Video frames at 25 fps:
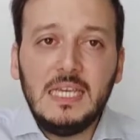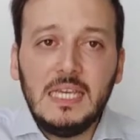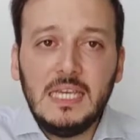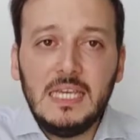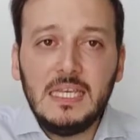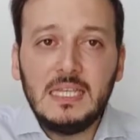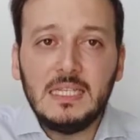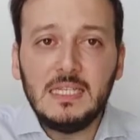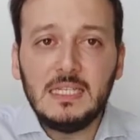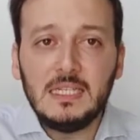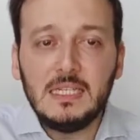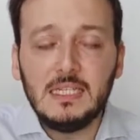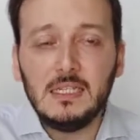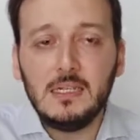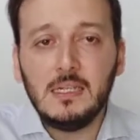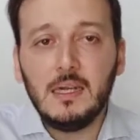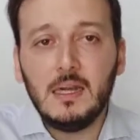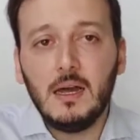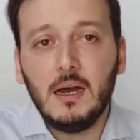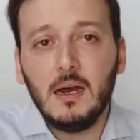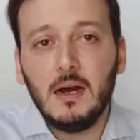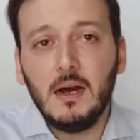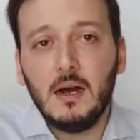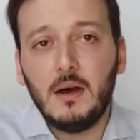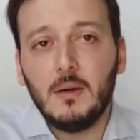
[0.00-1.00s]
easy
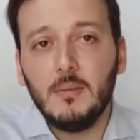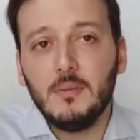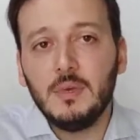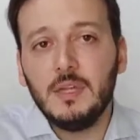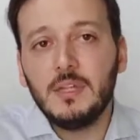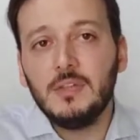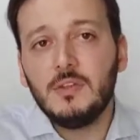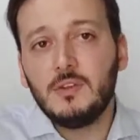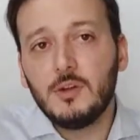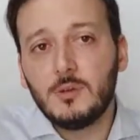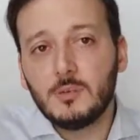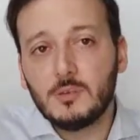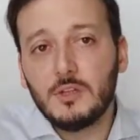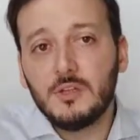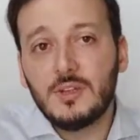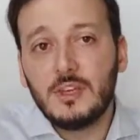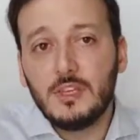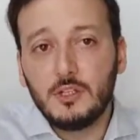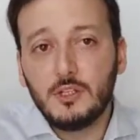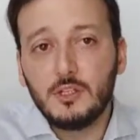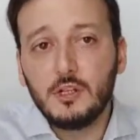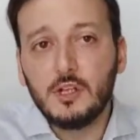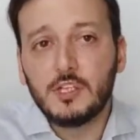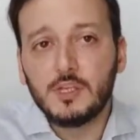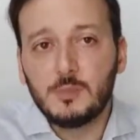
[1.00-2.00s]
in terms of
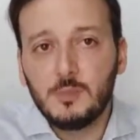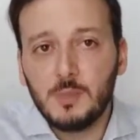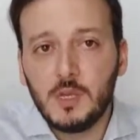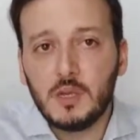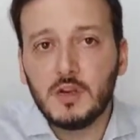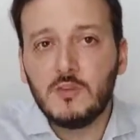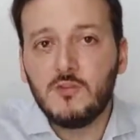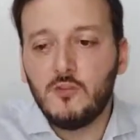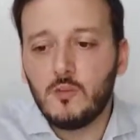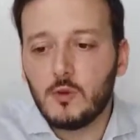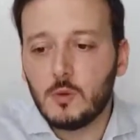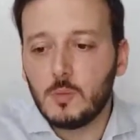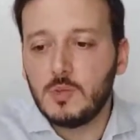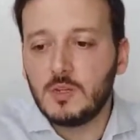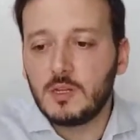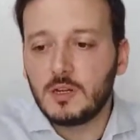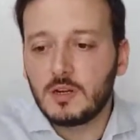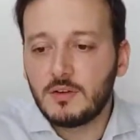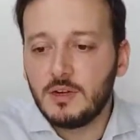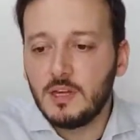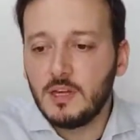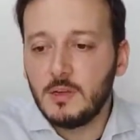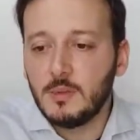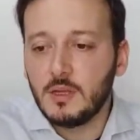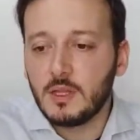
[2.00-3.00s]
it just being a formal
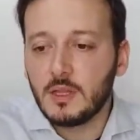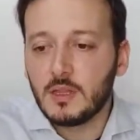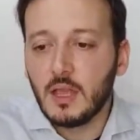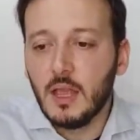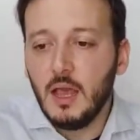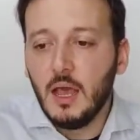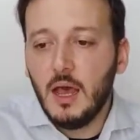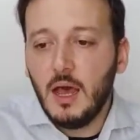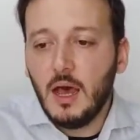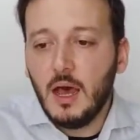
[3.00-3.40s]
agreement,